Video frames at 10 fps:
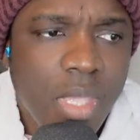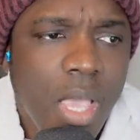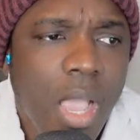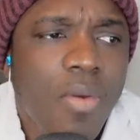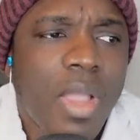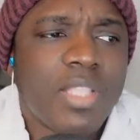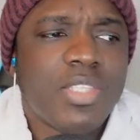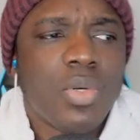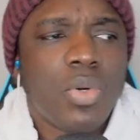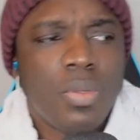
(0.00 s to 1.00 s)
All right,
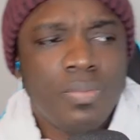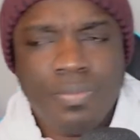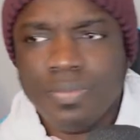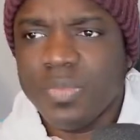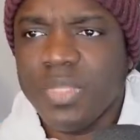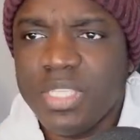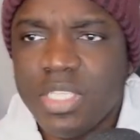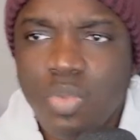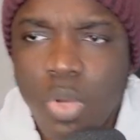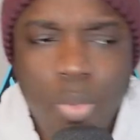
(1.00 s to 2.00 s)
so this
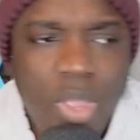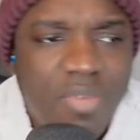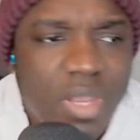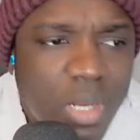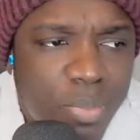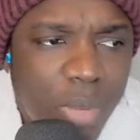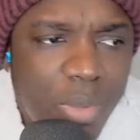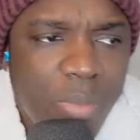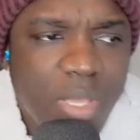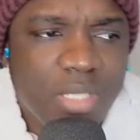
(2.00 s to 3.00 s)
is where we have a little
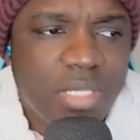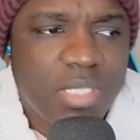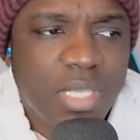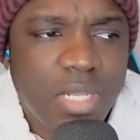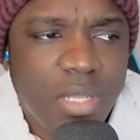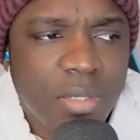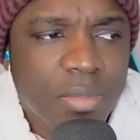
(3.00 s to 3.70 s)
problem, because they said